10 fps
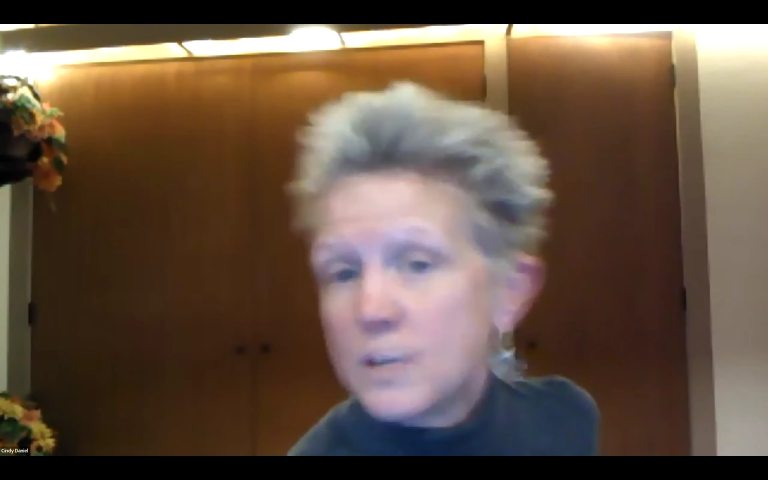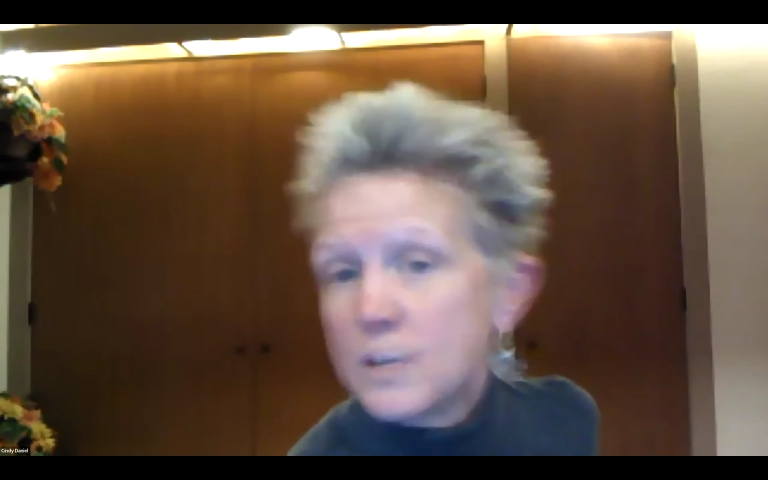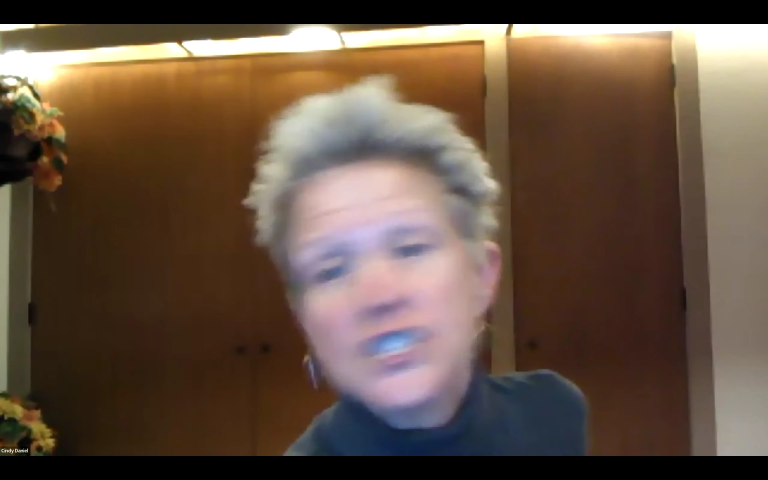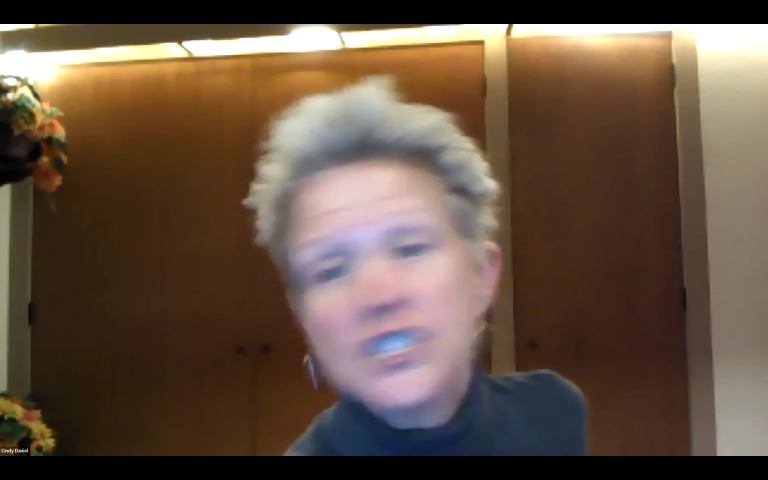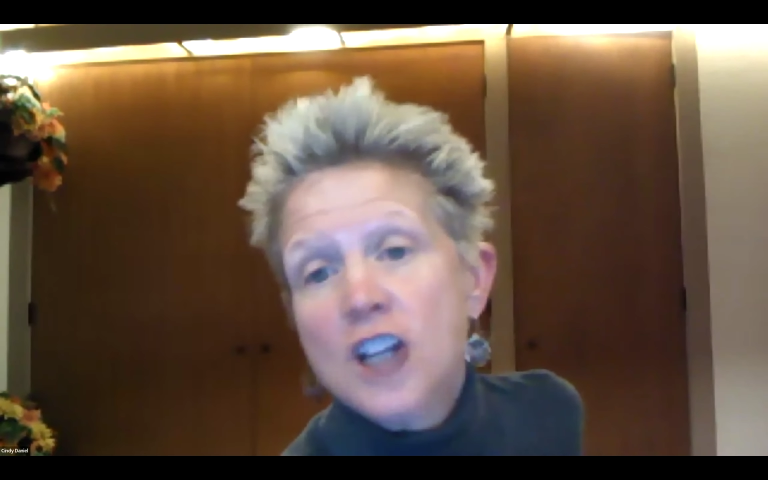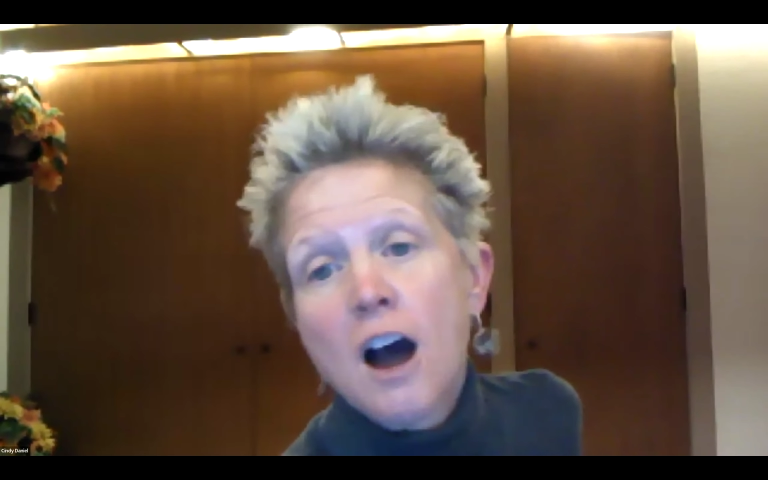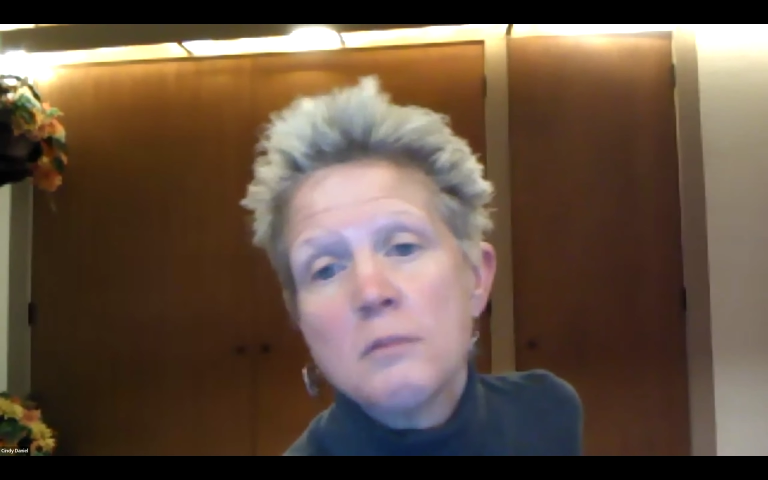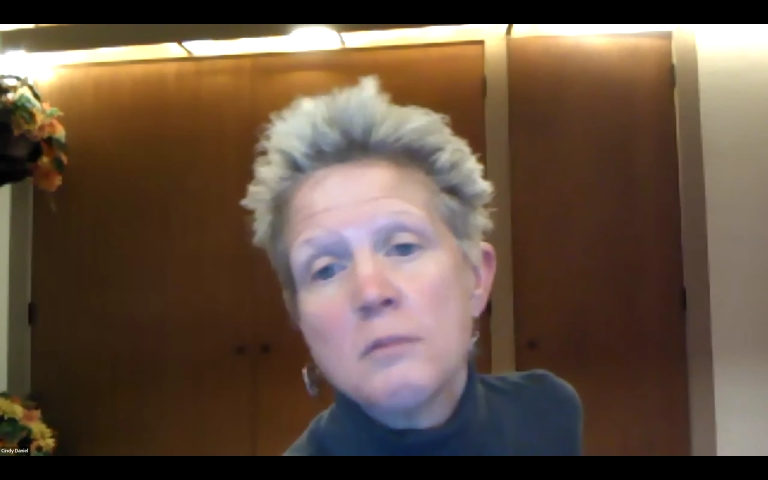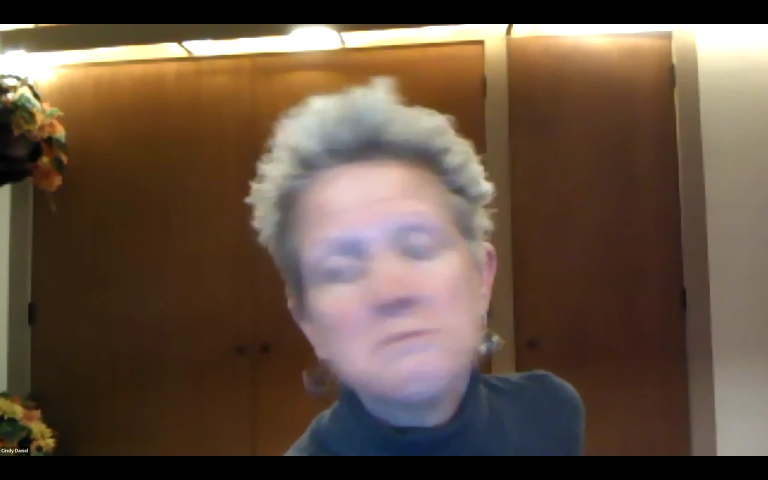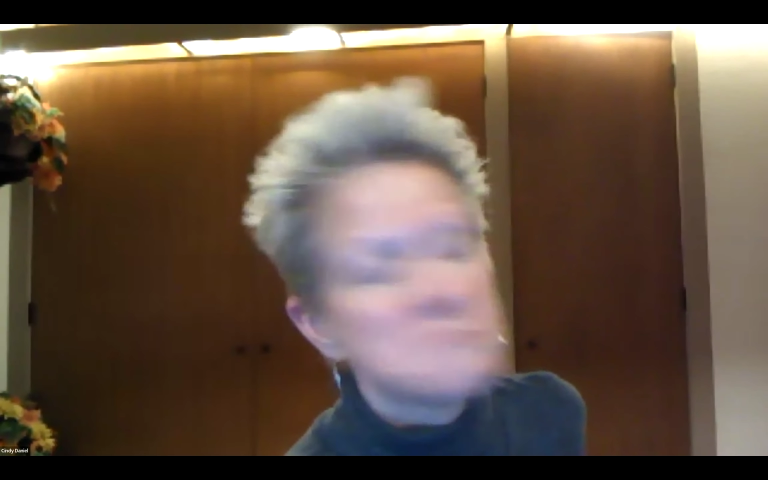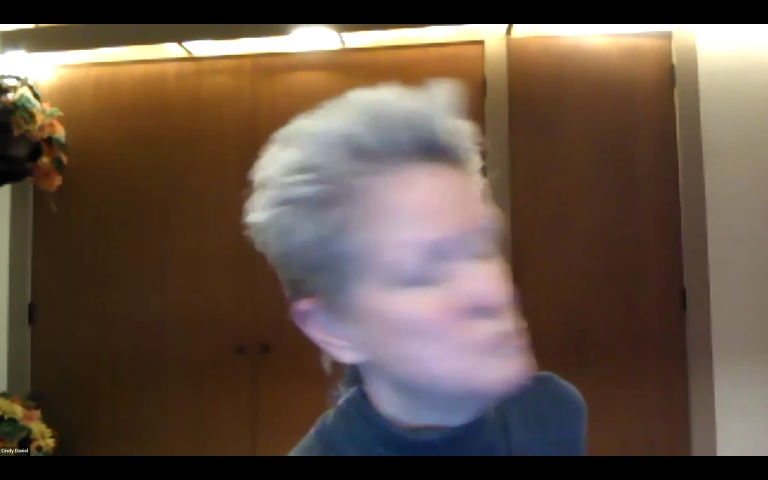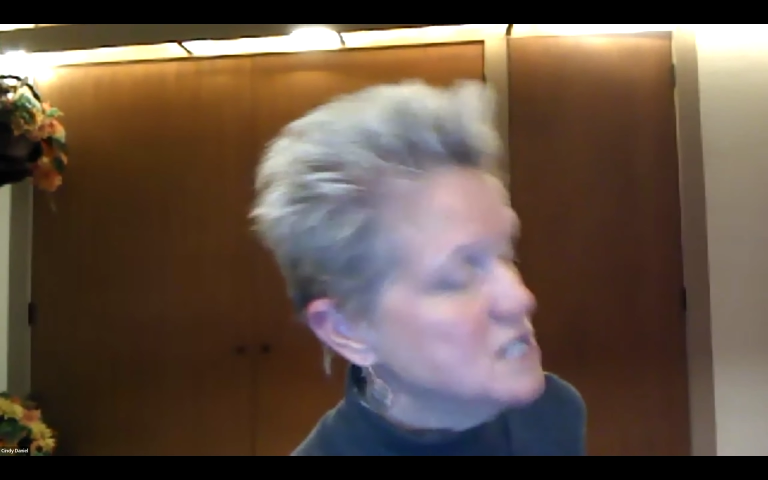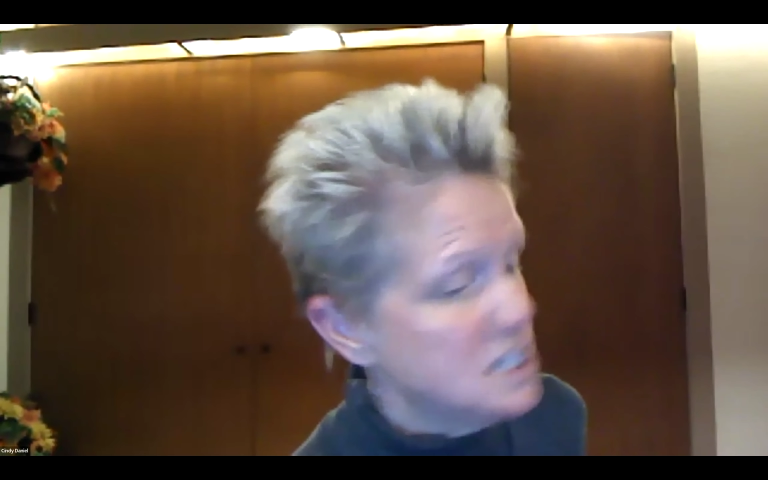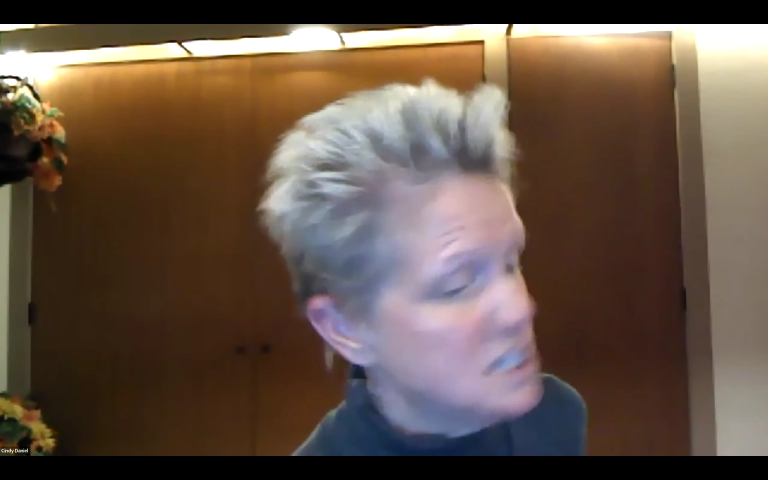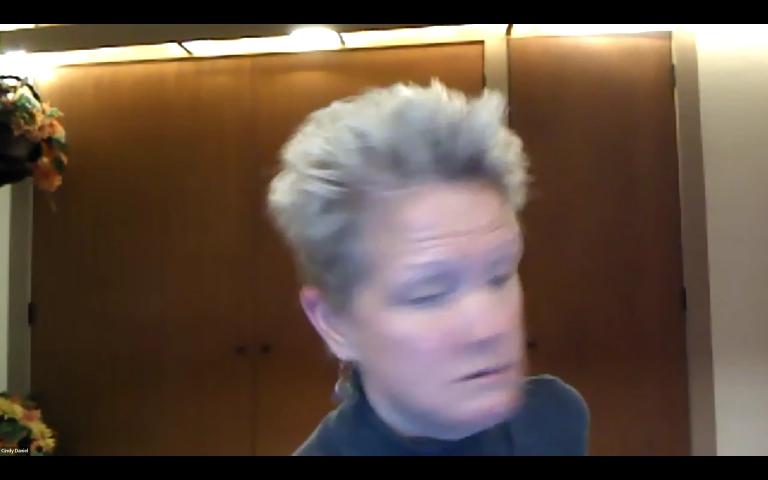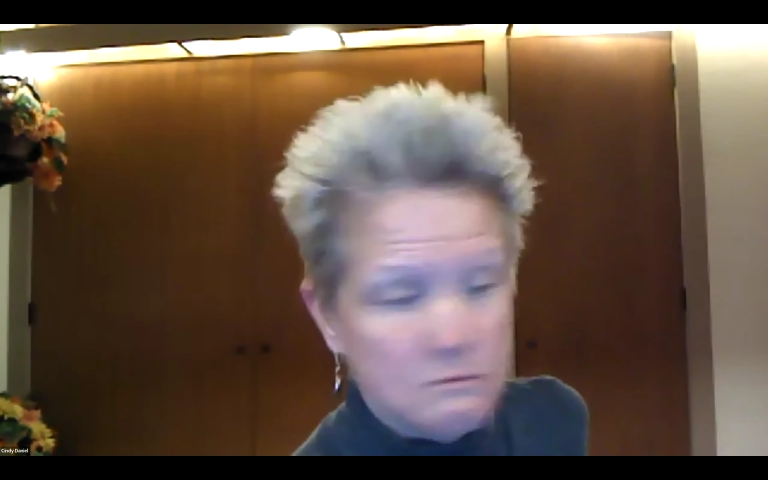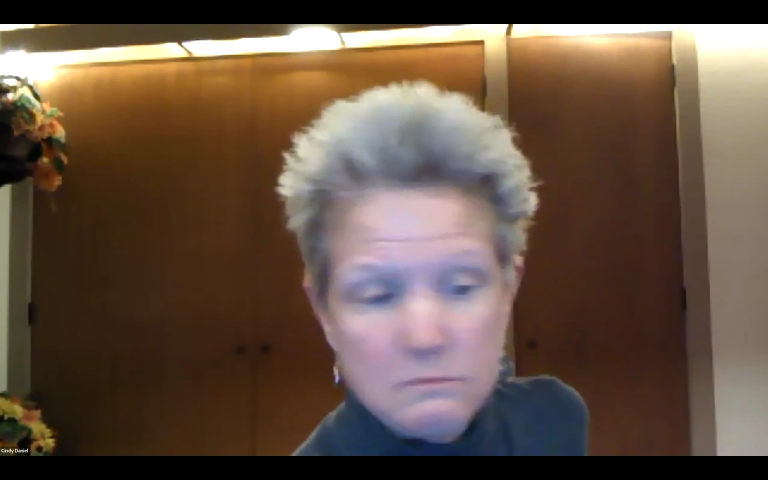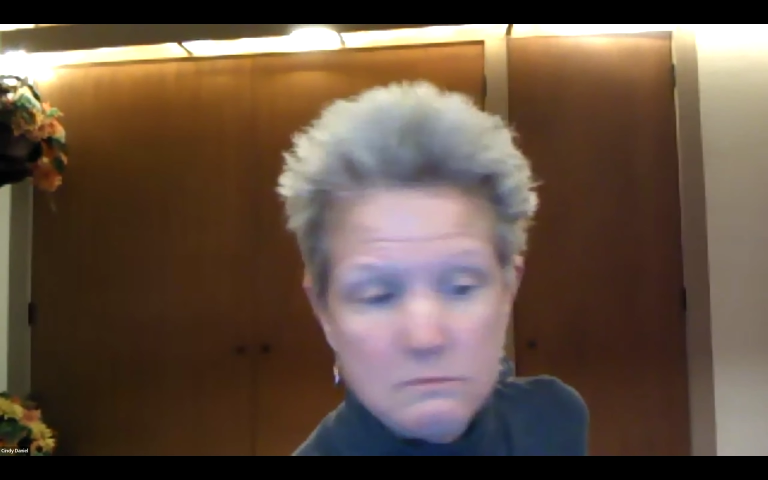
we didn't shop, we didn't